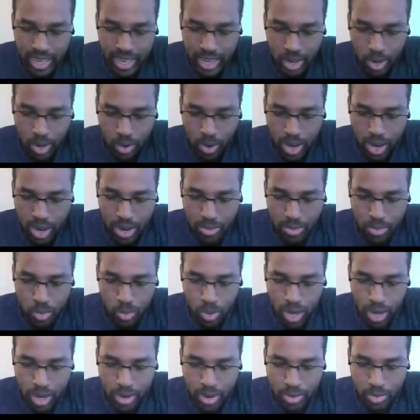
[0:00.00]
say, oh, I
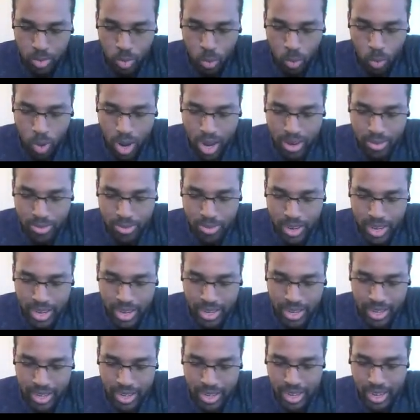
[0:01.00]
have
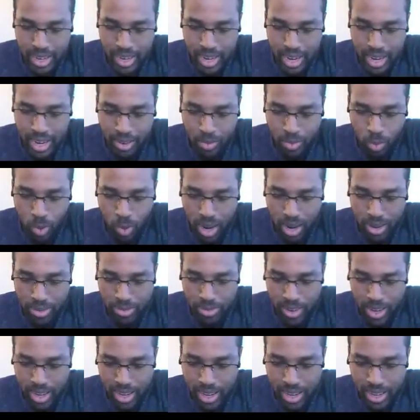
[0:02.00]
Wi-Fi, and I have
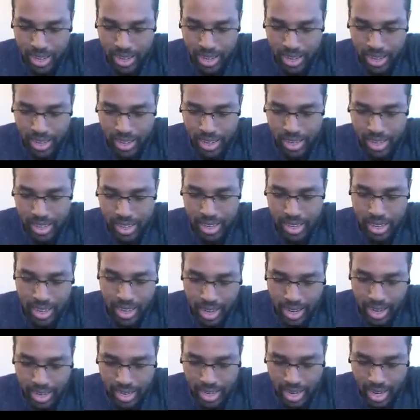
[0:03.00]
Wi-Fi,
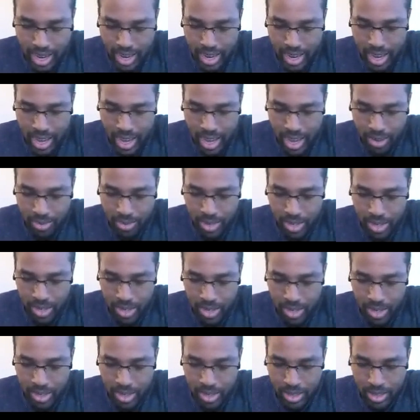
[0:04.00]
and I have
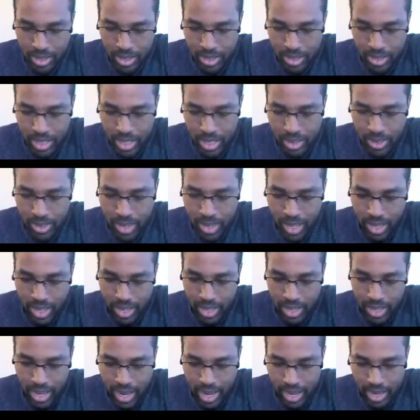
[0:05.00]
a
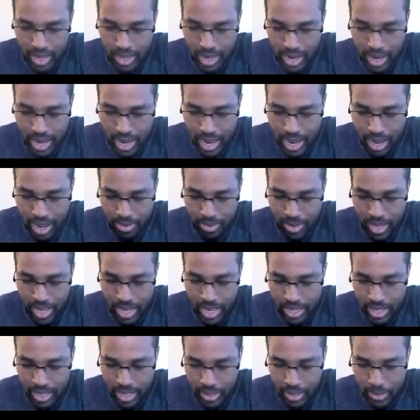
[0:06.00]
TV, and I have
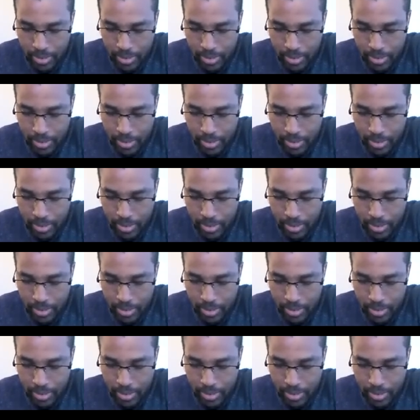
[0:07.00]
heat,